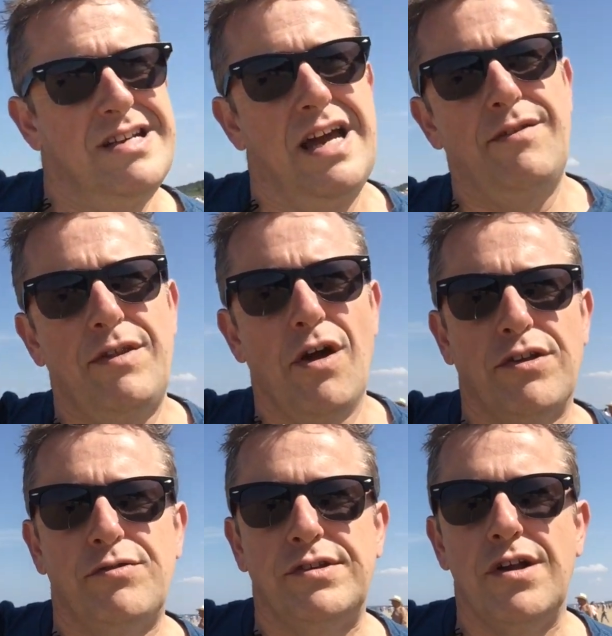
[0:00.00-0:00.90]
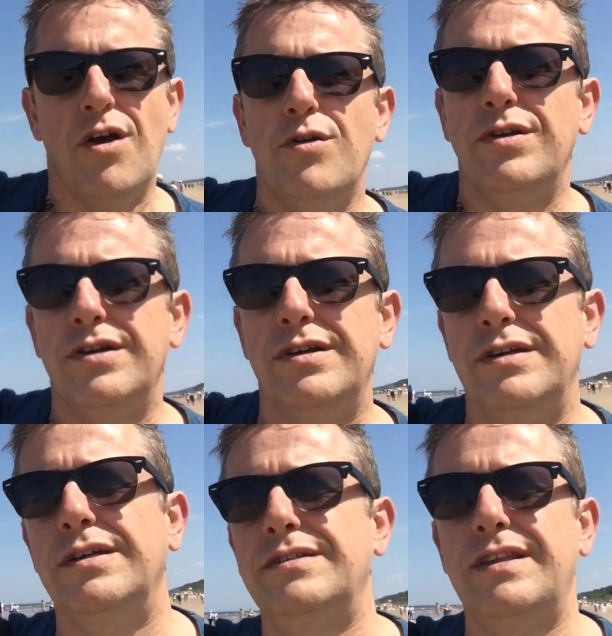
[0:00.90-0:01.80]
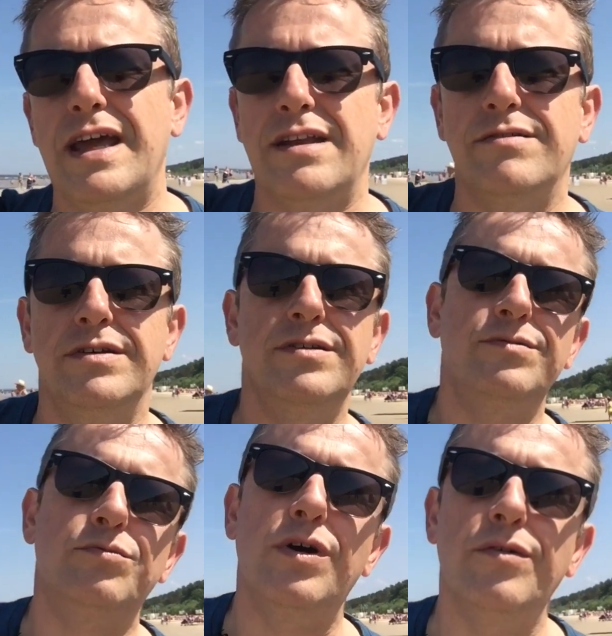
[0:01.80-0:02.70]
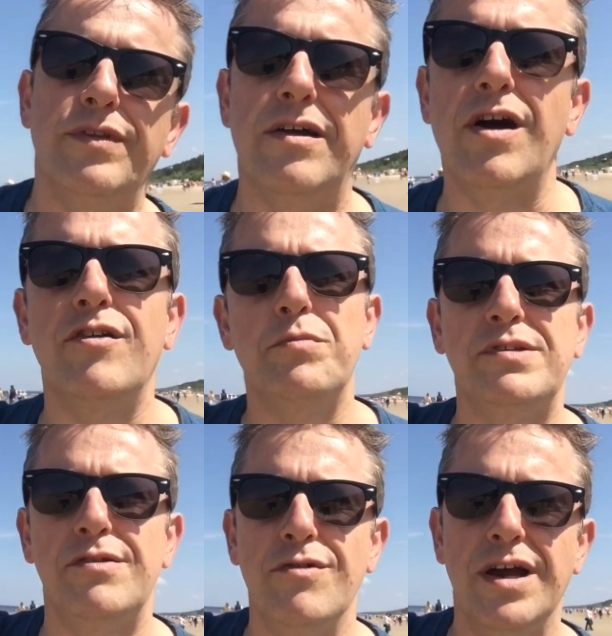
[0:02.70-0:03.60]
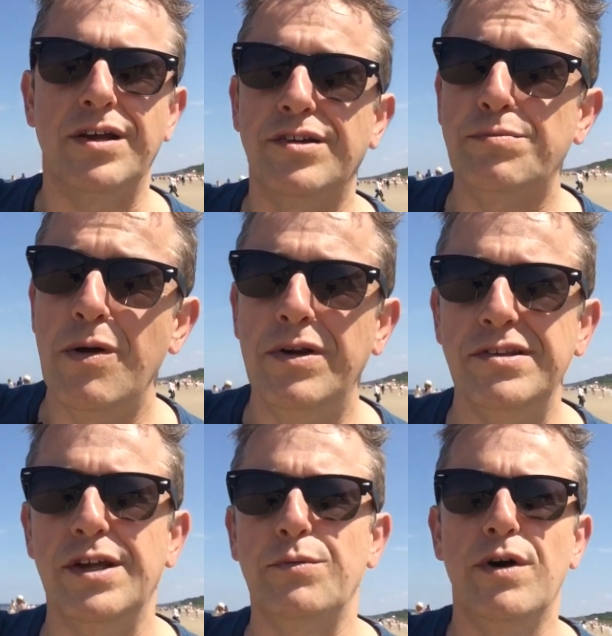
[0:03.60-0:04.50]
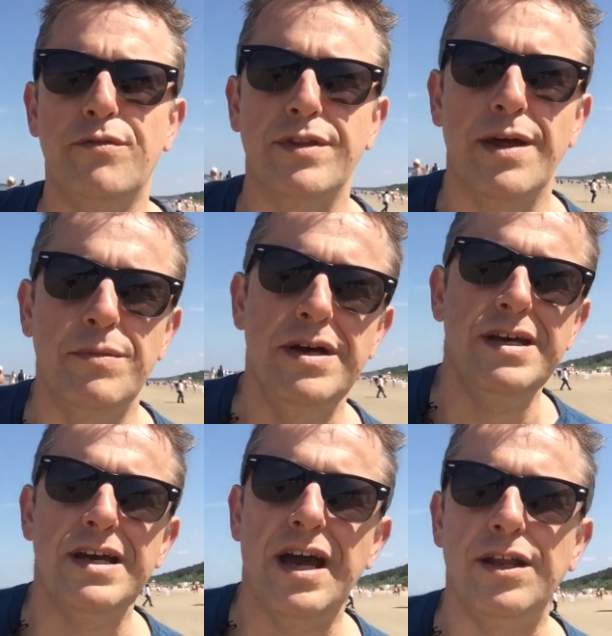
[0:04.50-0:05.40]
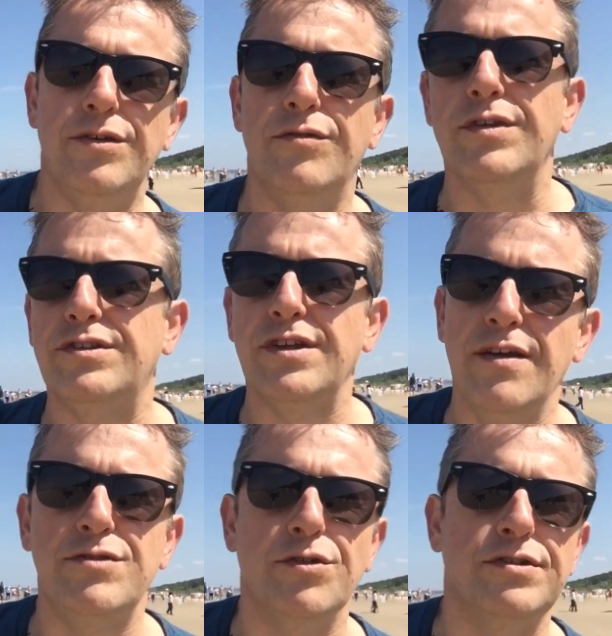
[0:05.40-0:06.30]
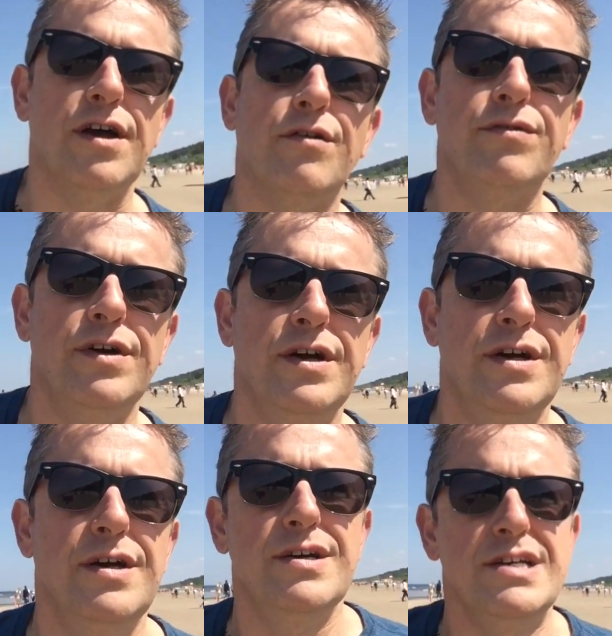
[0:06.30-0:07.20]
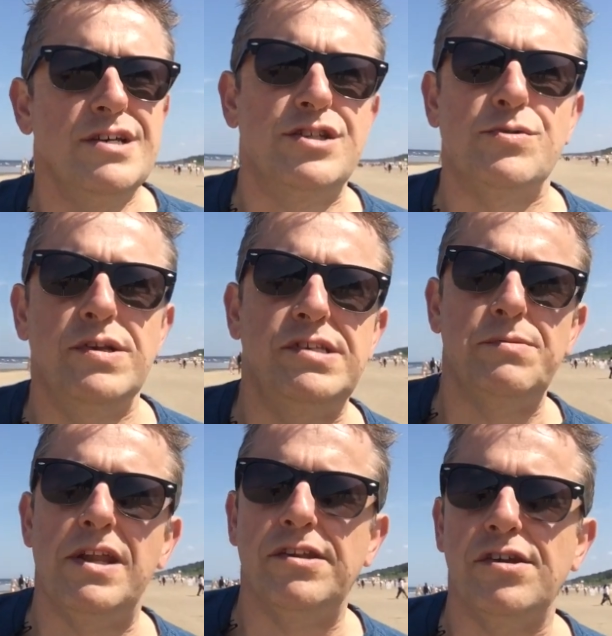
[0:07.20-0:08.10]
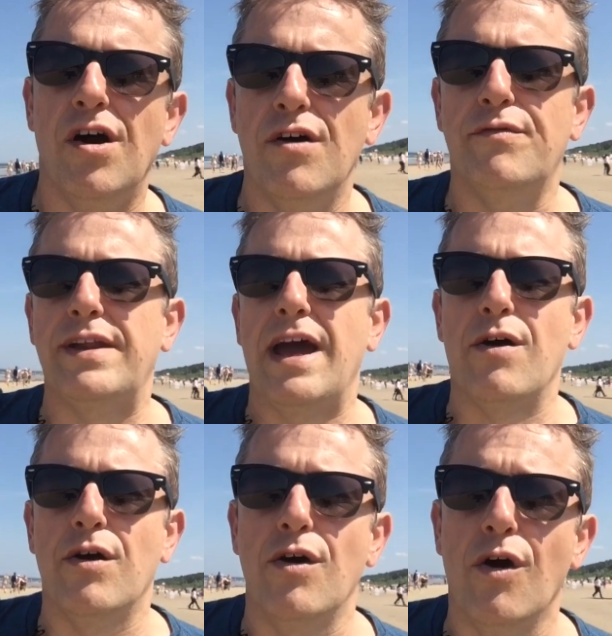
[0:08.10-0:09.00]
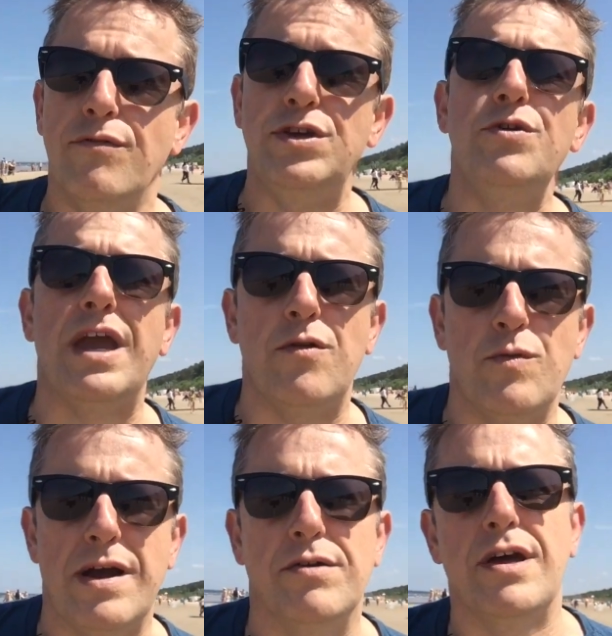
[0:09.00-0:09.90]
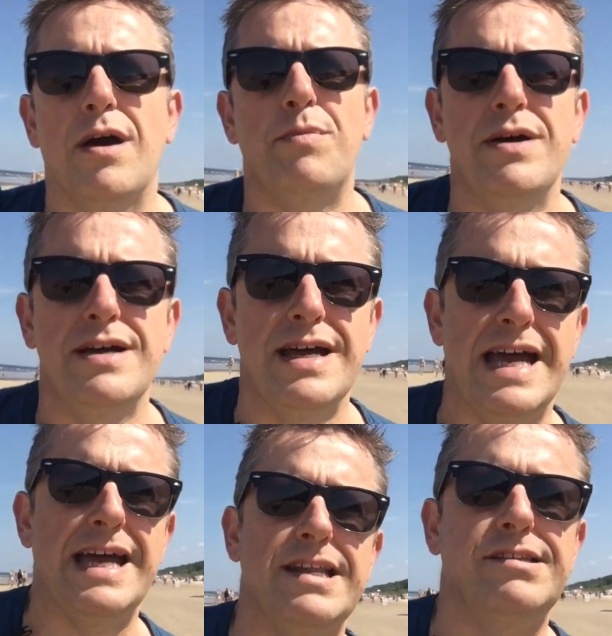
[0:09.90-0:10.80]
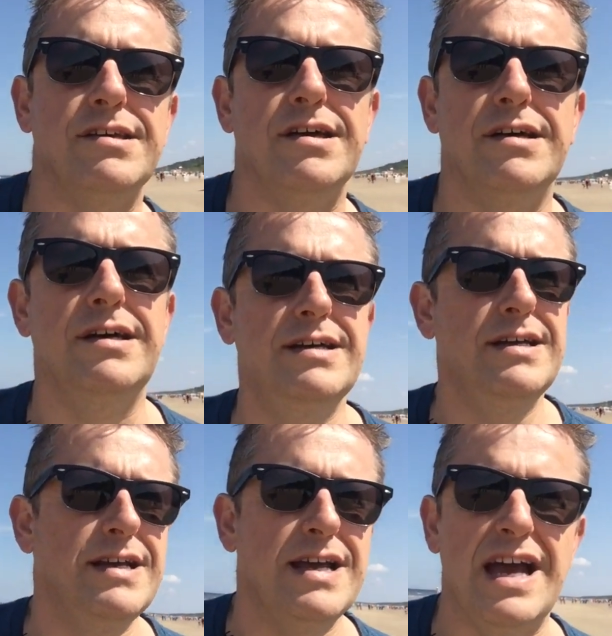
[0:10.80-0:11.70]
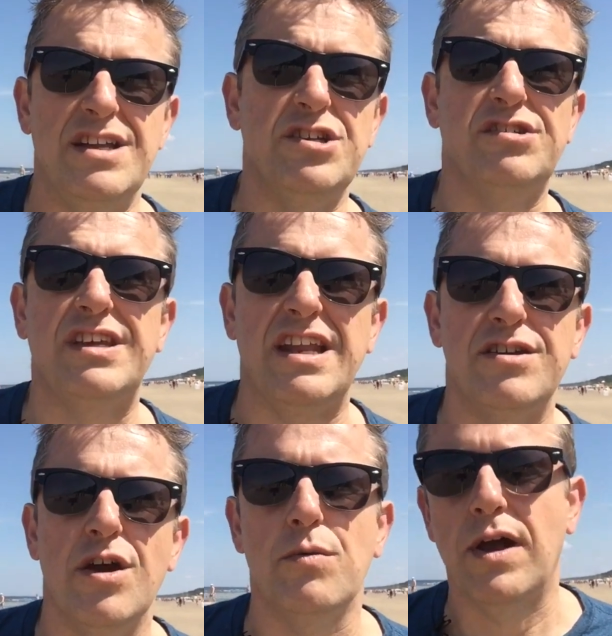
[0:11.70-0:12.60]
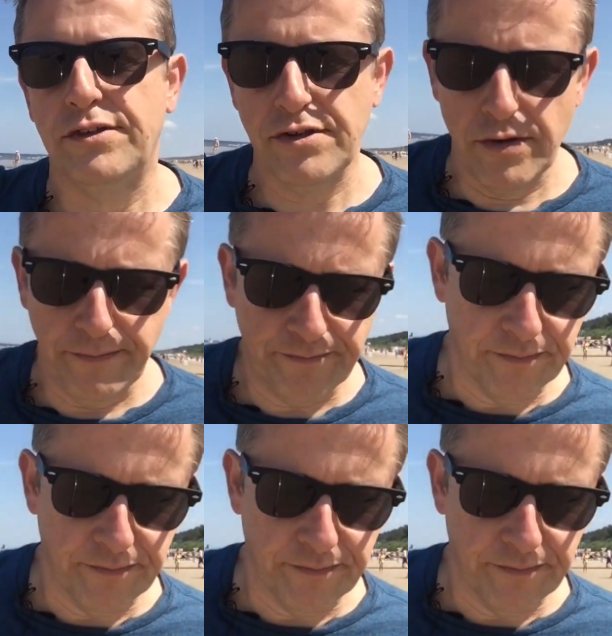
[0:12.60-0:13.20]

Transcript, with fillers: And if the answer is no, then, well, they're 100% right, because Bowen isn't gonna work for them, and you've saved yourself 20 minutes, half an hour of you getting wound up and, uh, and just getting nowhere. So